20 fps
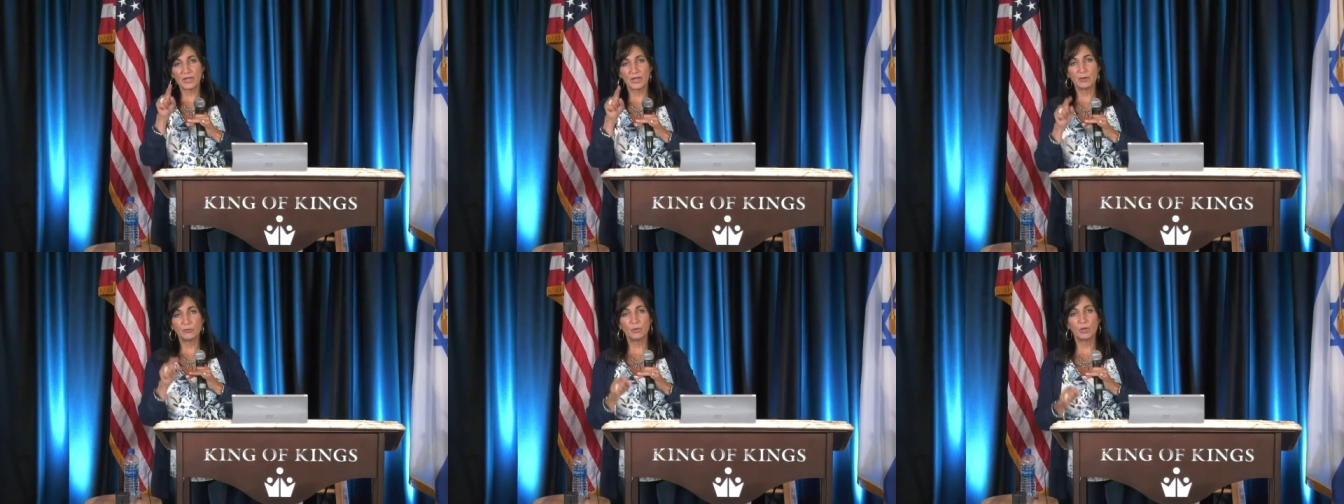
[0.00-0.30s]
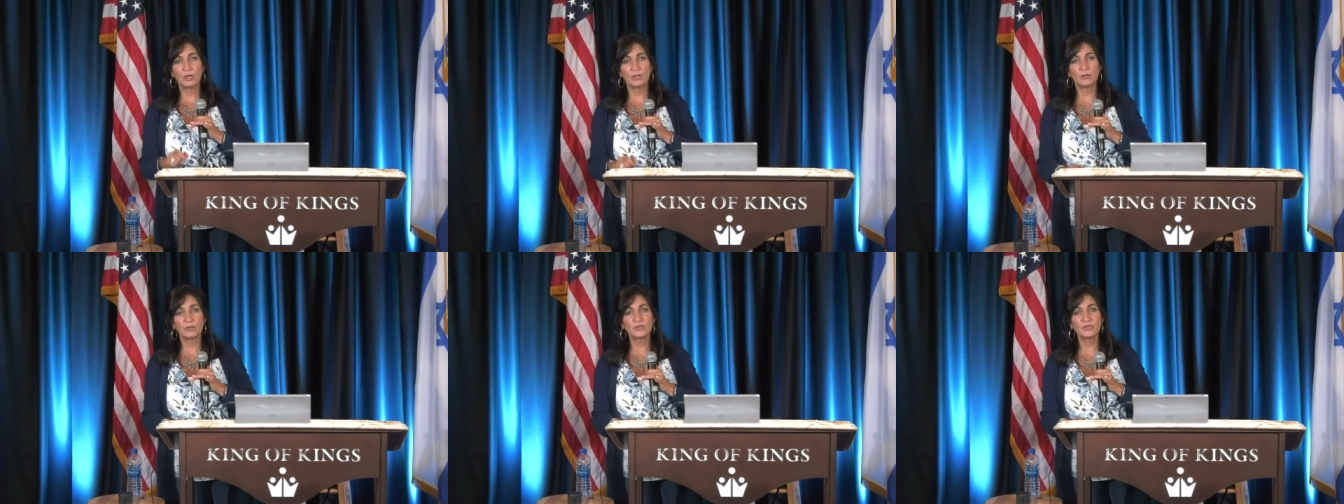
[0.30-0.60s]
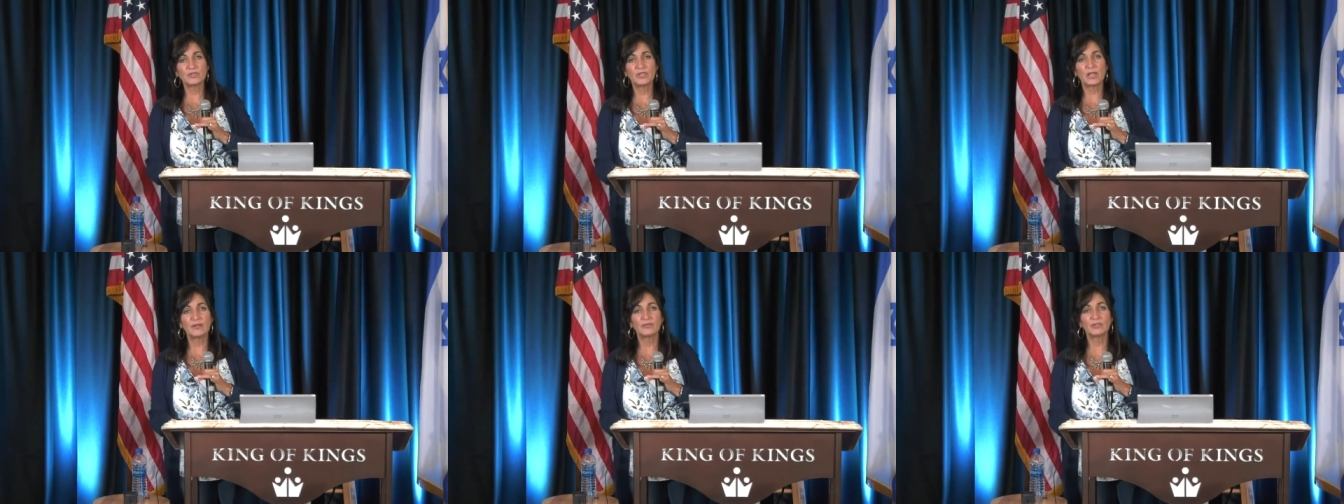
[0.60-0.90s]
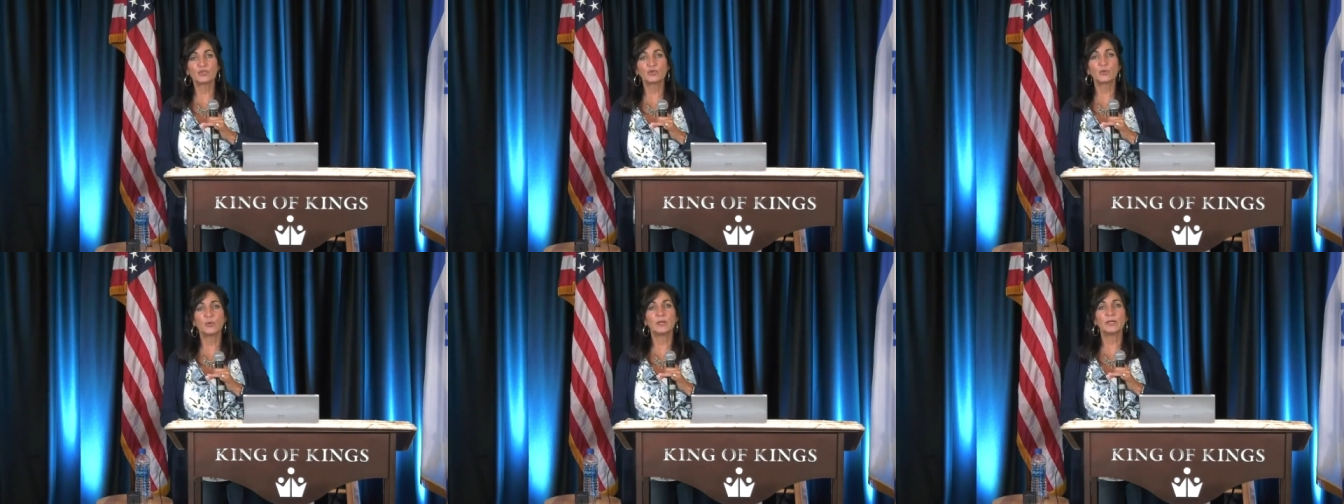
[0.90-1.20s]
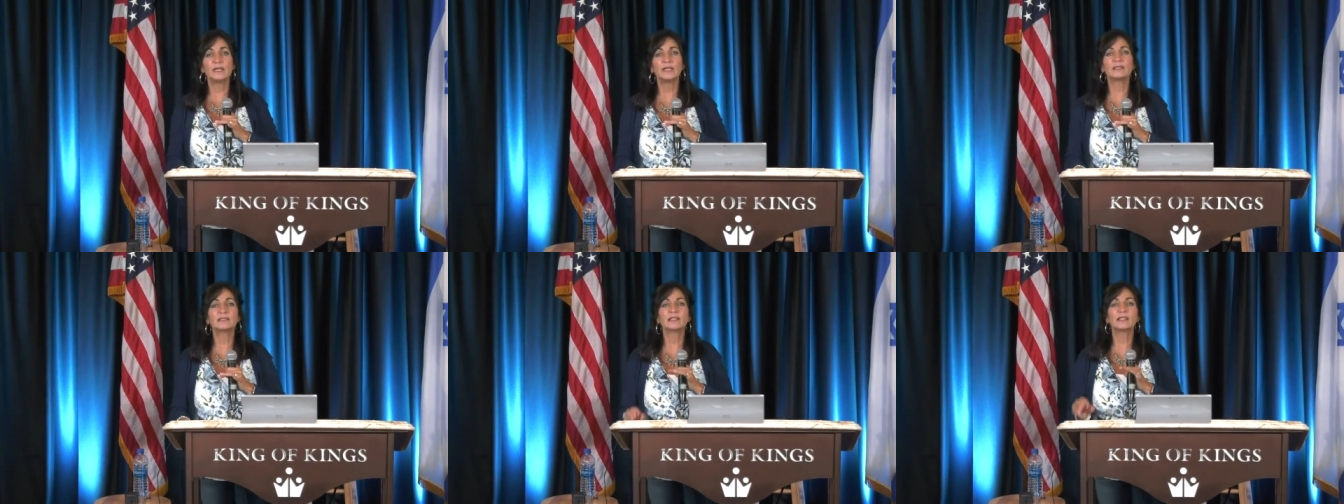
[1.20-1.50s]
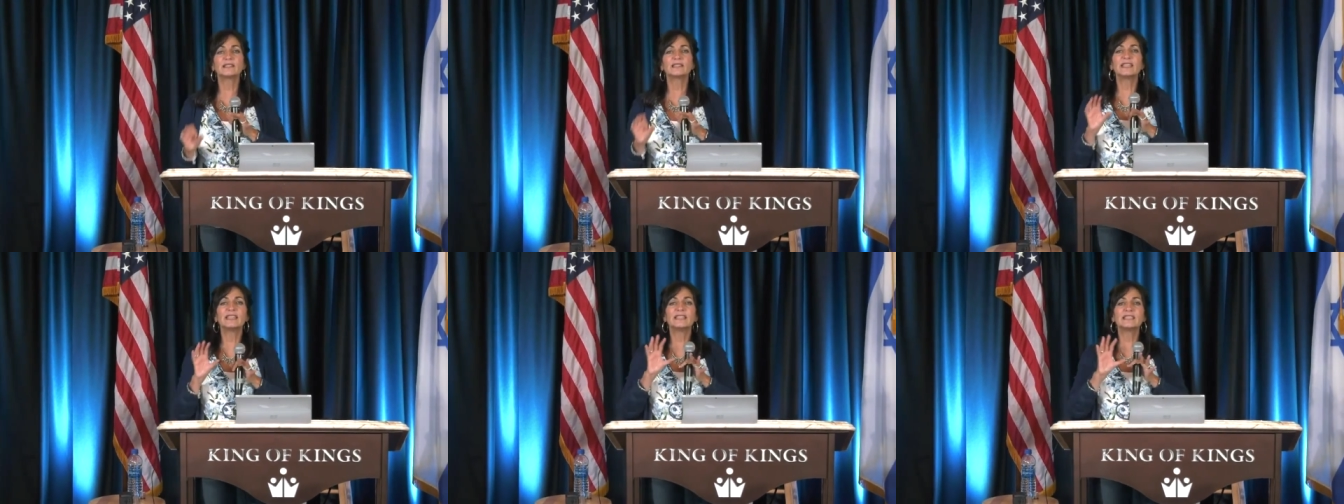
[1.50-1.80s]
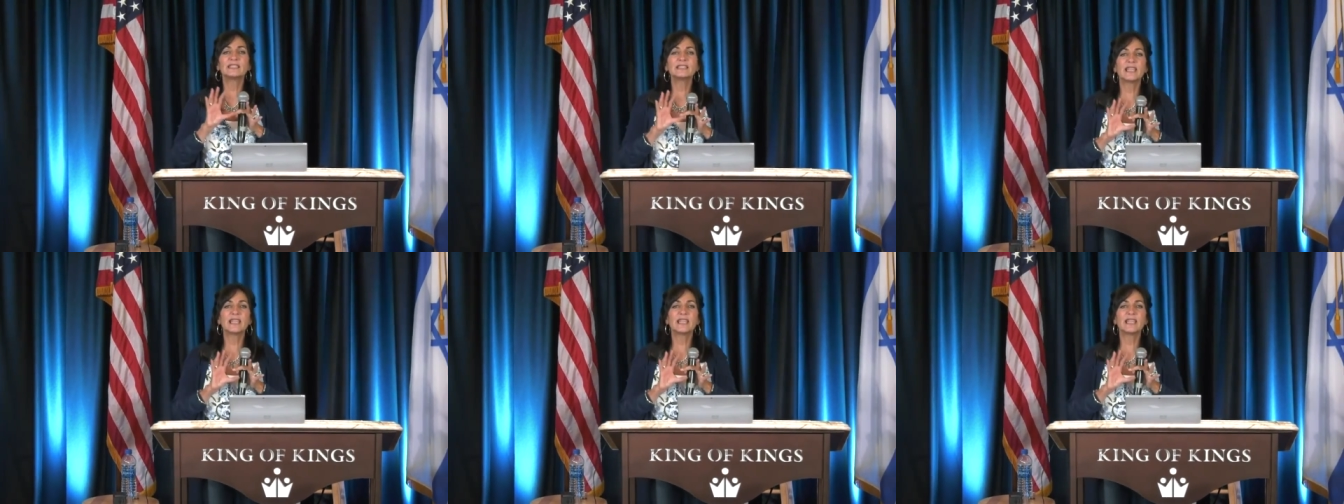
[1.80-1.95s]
In Psalm 107:20, it says,